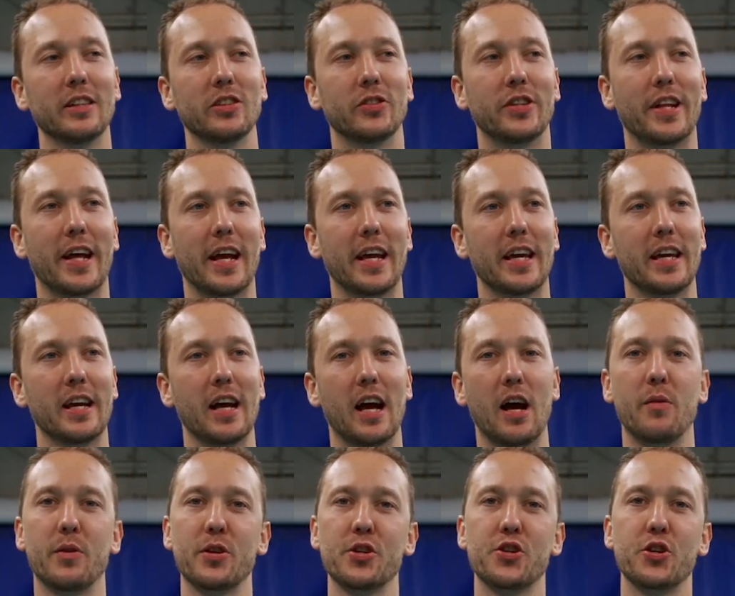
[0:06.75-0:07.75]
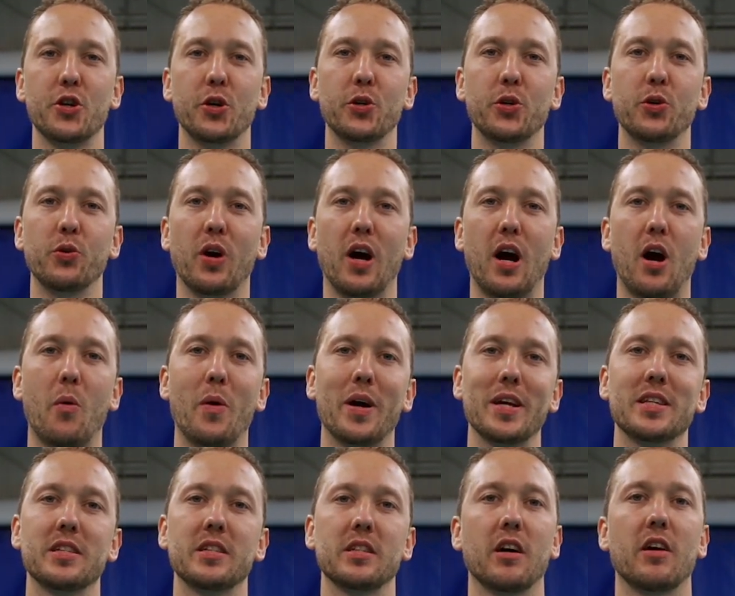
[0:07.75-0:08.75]
Today I'm going to show you how I
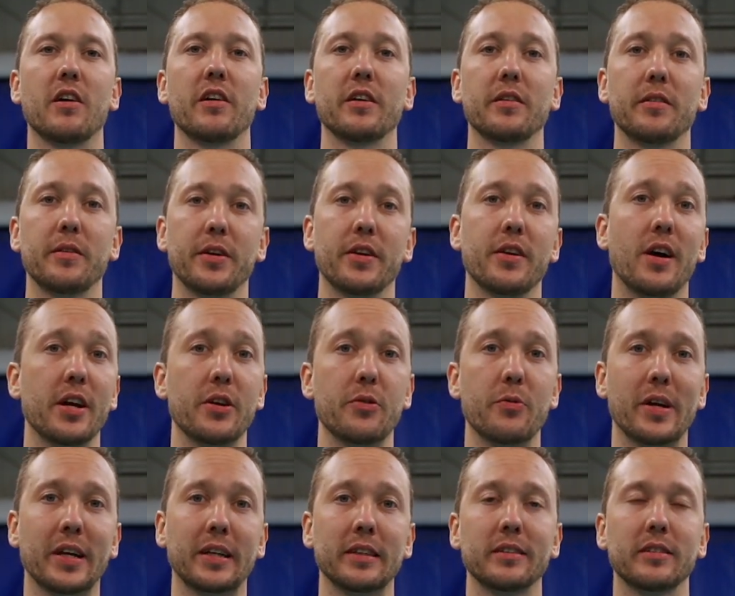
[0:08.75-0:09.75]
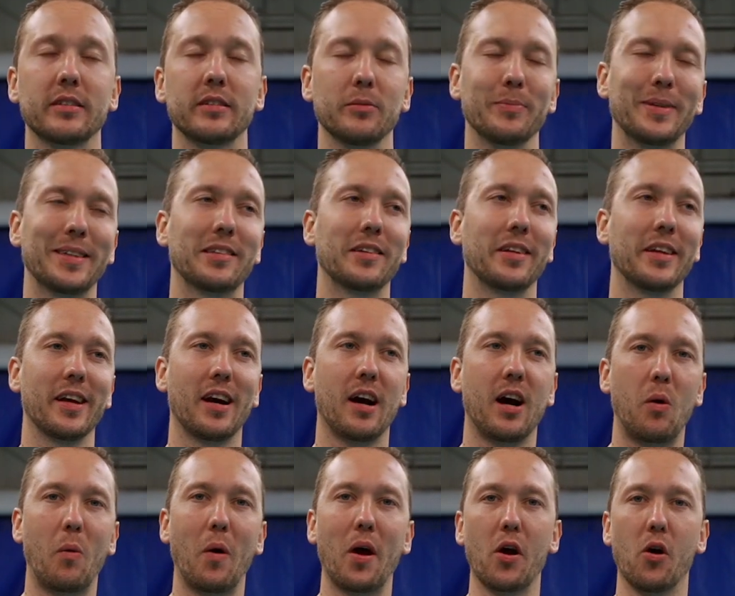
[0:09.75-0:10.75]
start 9 rings. So basically
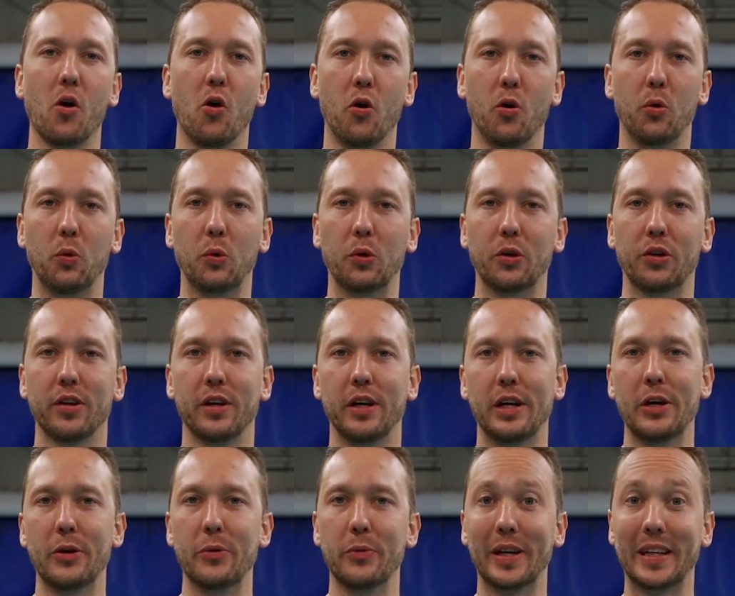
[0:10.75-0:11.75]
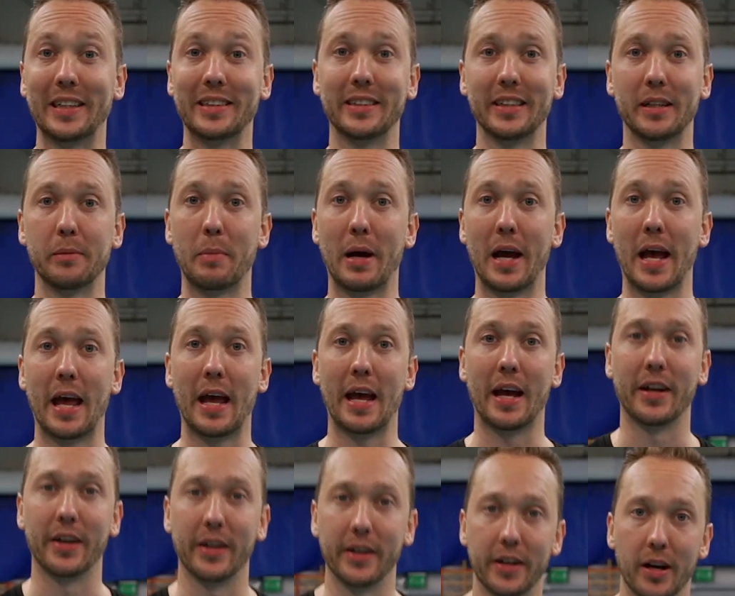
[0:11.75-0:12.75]
how I hold rings in my
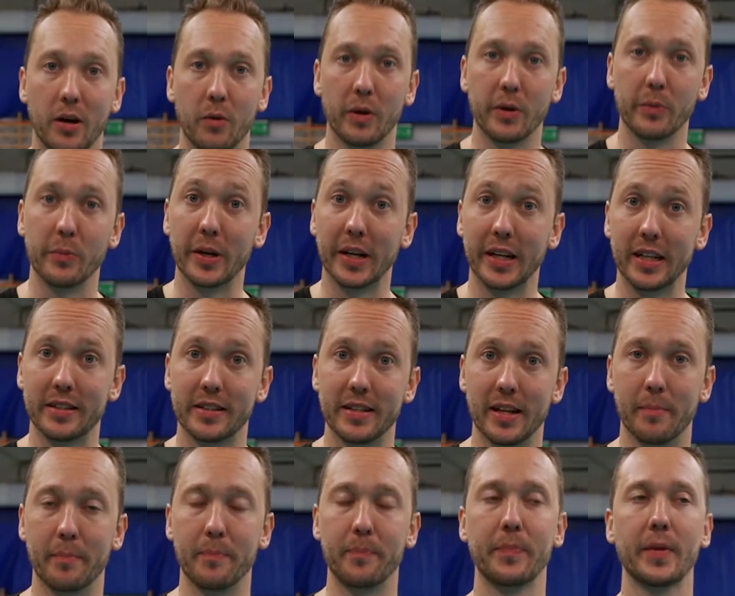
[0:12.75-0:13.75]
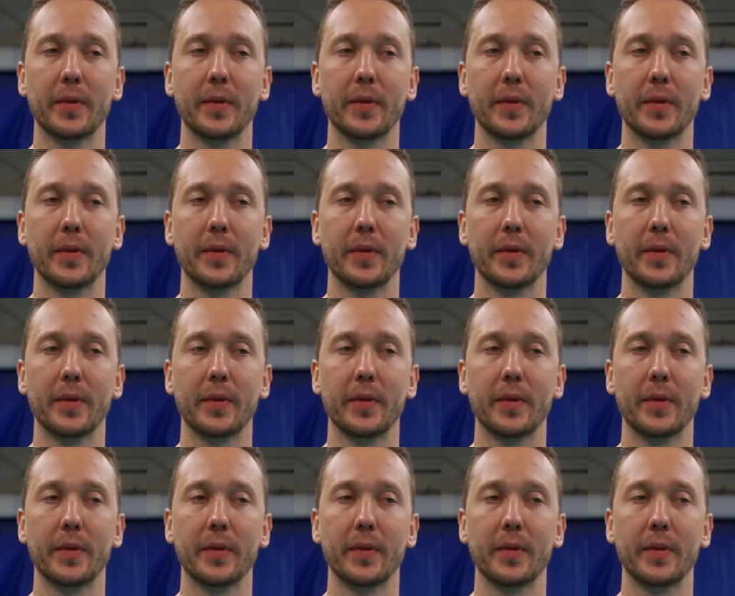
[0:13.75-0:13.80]
hand and how I release them.